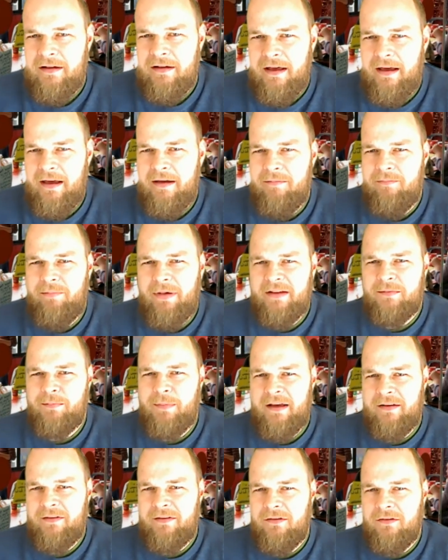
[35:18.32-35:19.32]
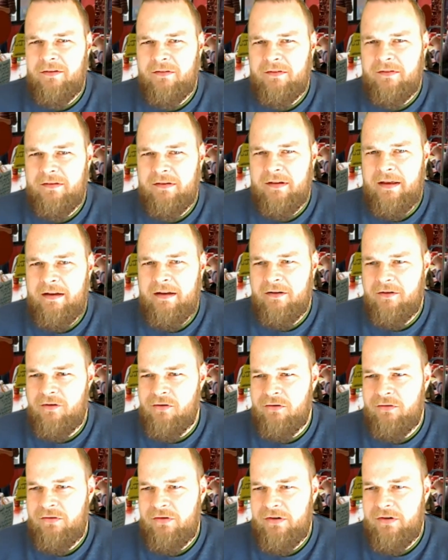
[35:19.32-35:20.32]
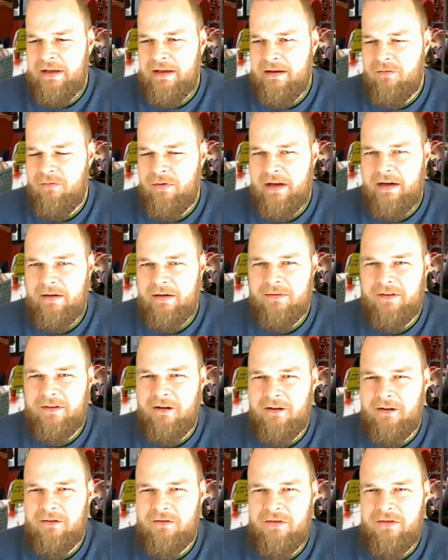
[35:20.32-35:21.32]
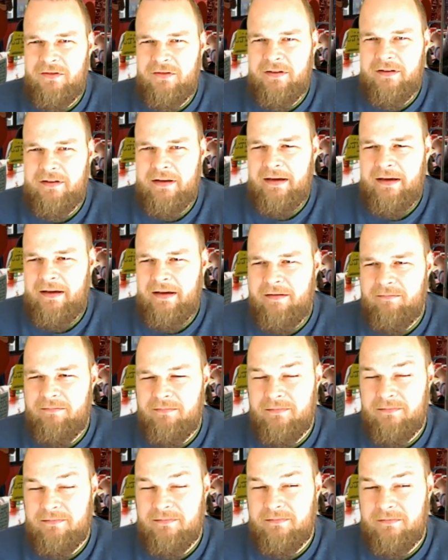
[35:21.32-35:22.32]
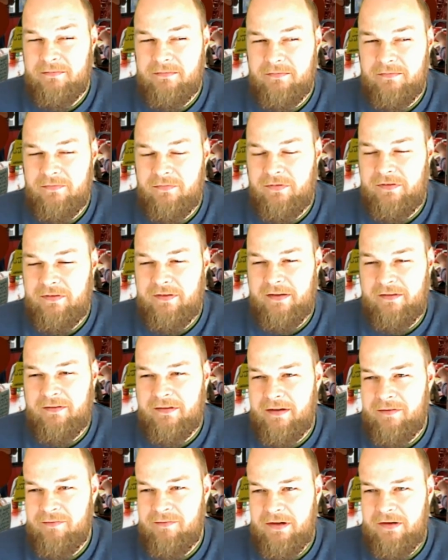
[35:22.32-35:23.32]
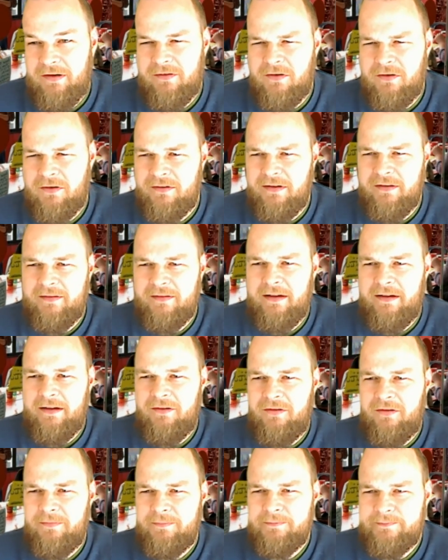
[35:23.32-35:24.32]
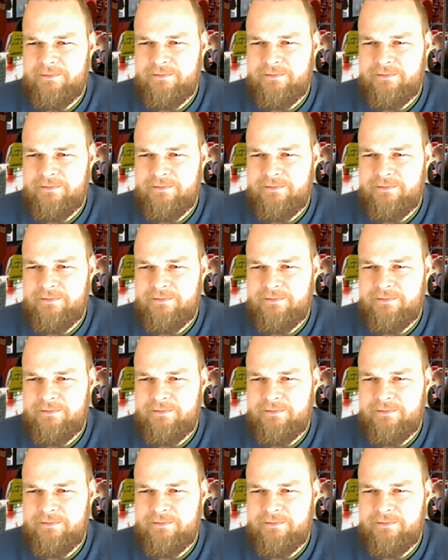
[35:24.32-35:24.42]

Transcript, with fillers: uh, best Masters in the country when it was launched um, six seven years ago at this stage.